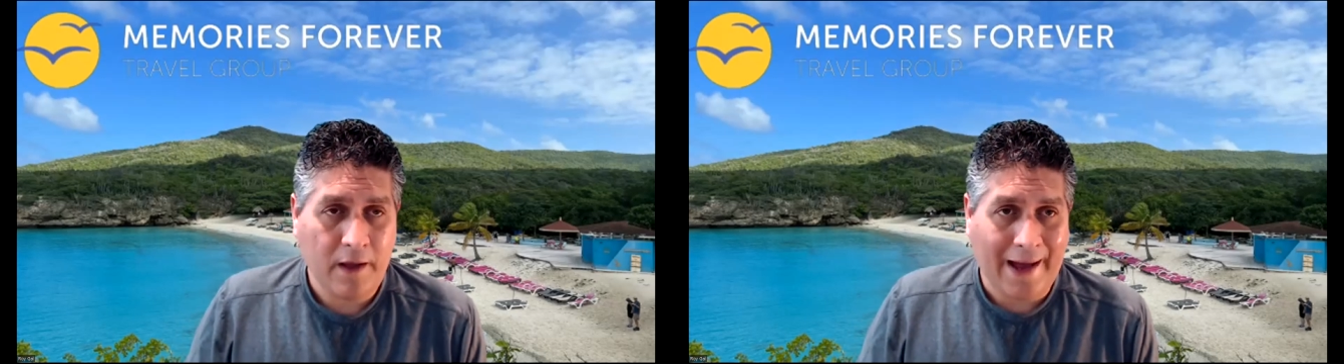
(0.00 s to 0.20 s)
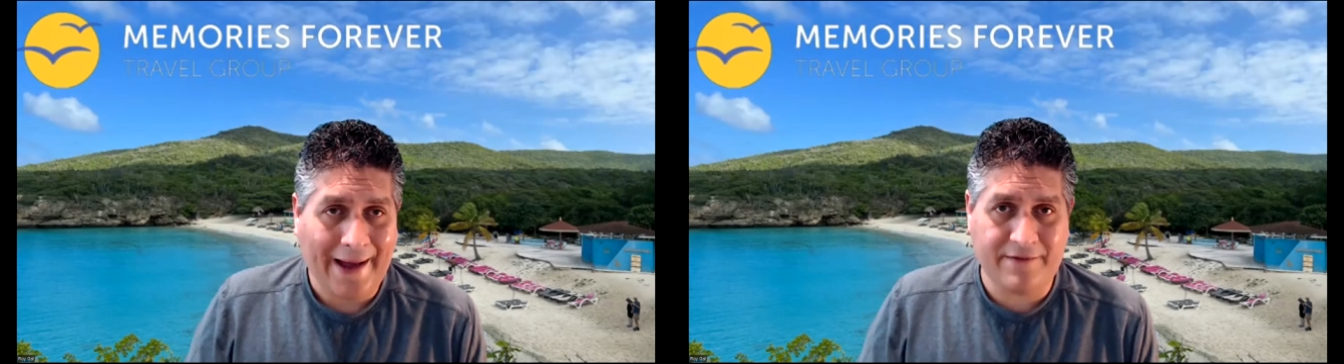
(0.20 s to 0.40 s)

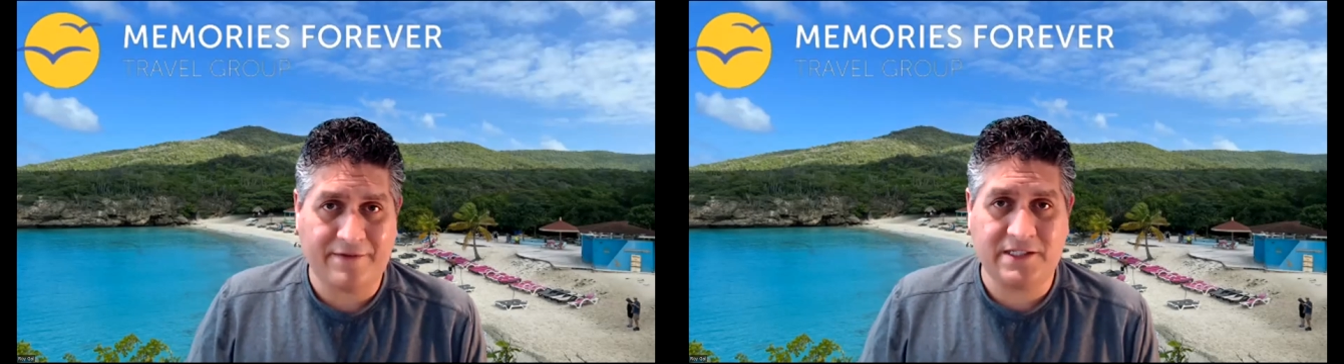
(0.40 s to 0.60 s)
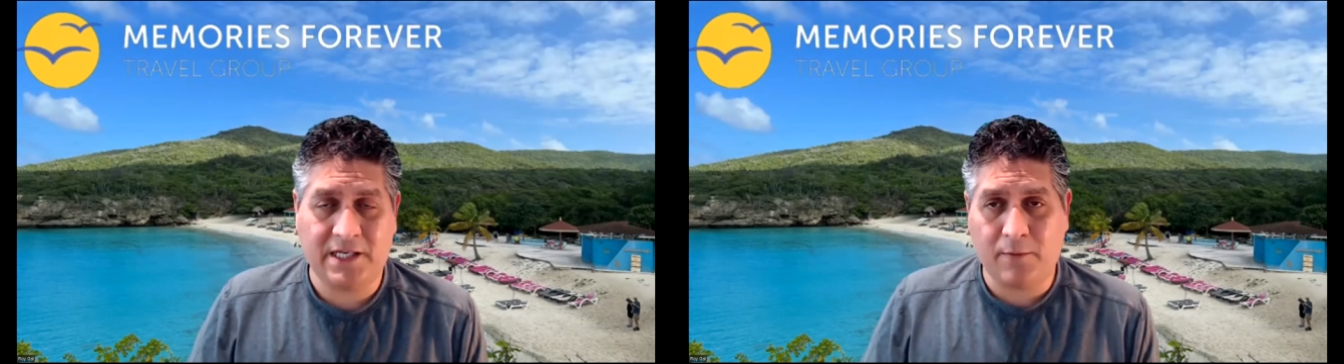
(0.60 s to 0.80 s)
I have
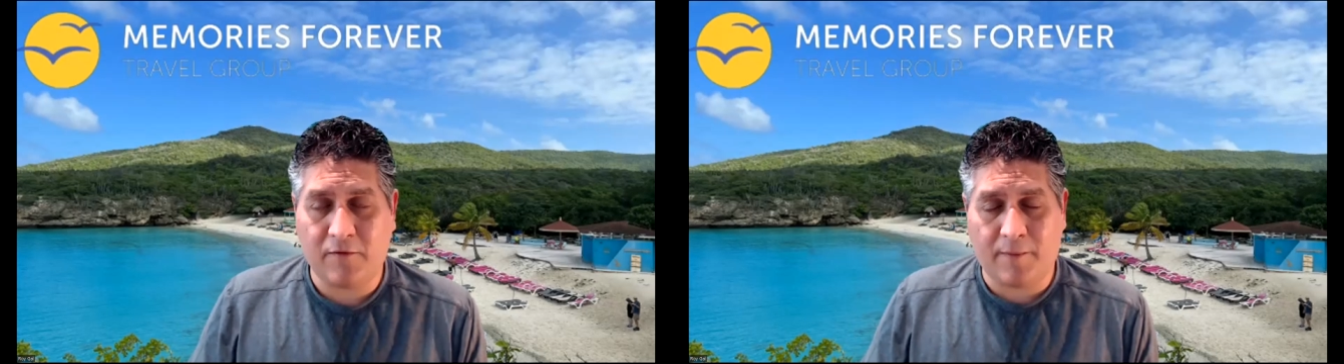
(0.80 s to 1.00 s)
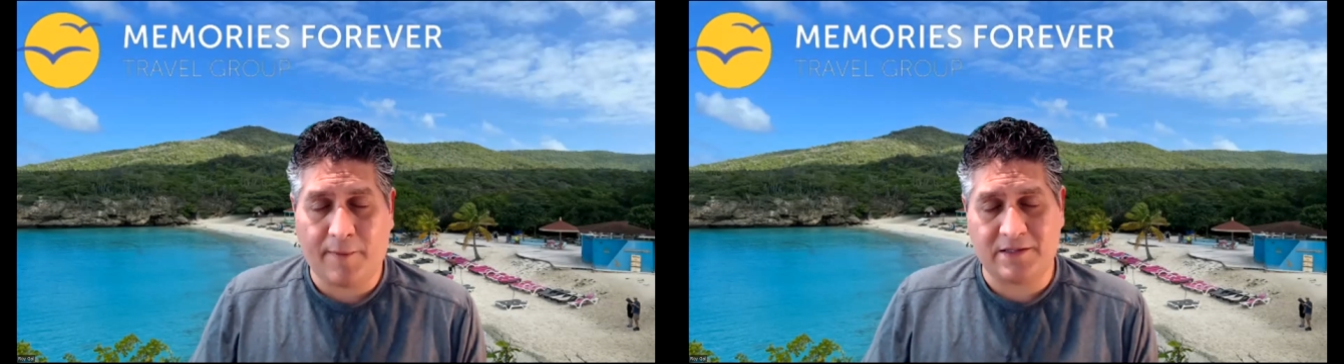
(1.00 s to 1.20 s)
a team of
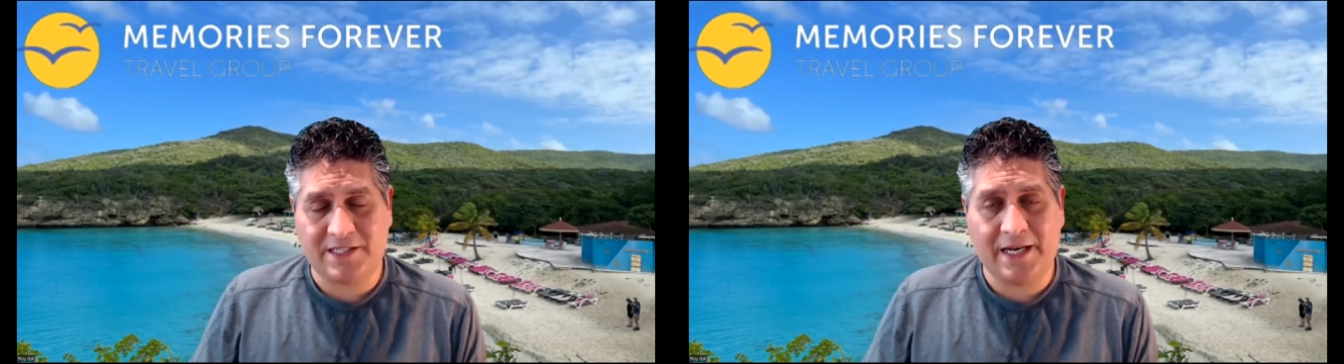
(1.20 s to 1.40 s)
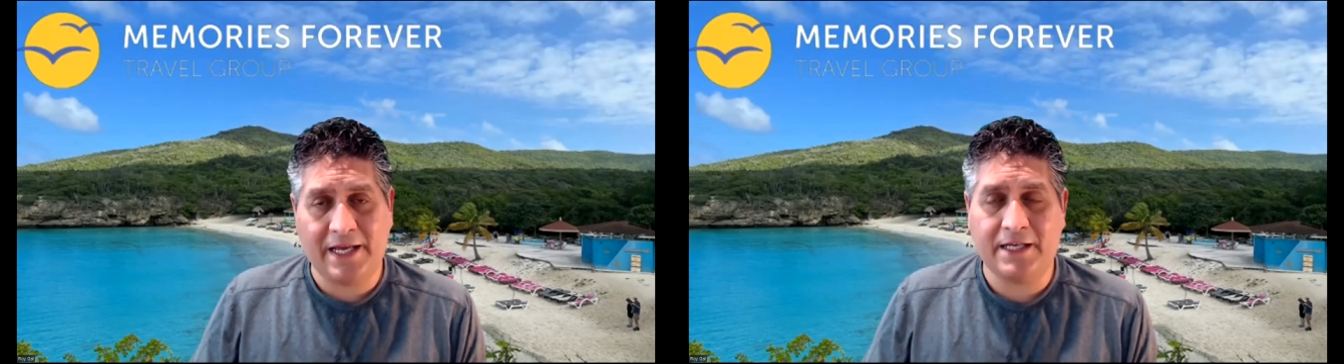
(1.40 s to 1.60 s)
about
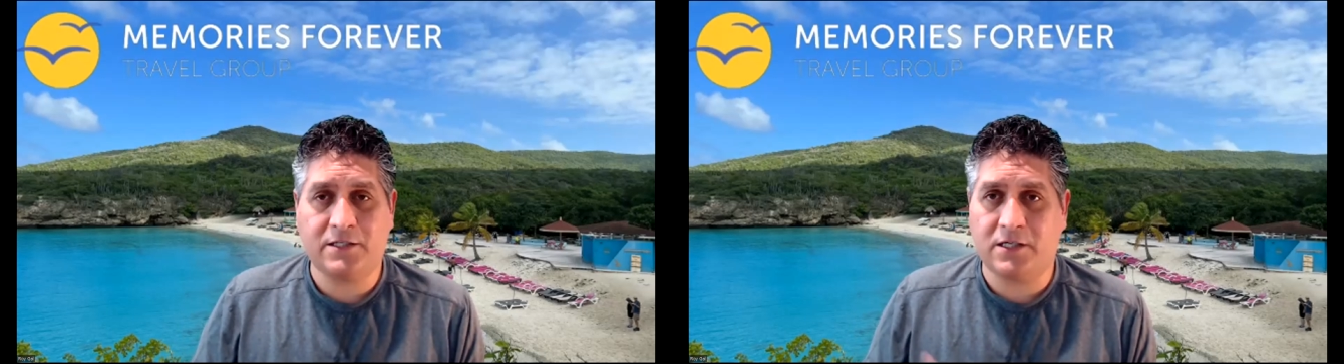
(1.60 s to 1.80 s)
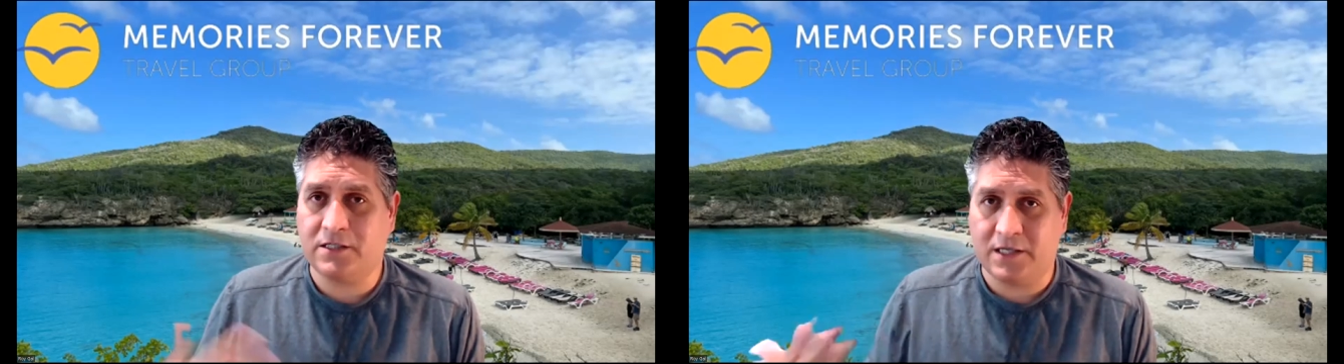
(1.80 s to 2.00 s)
10
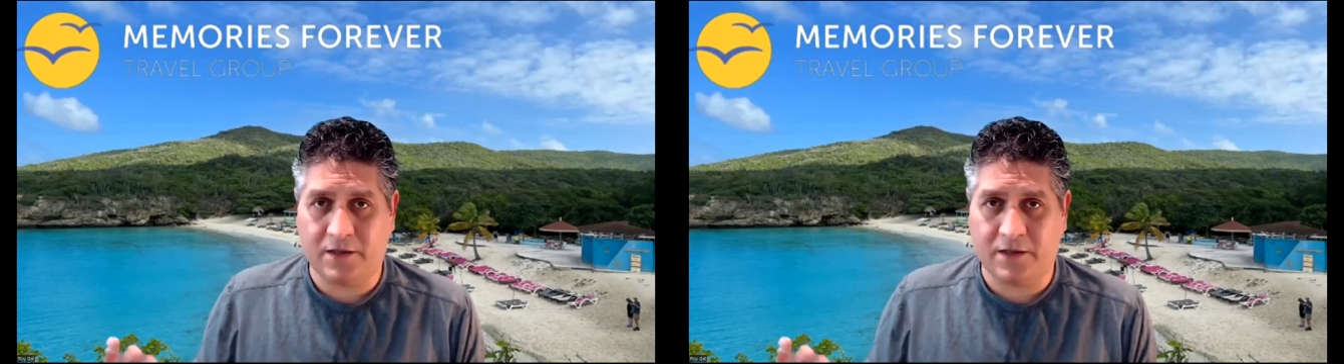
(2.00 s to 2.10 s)
agents,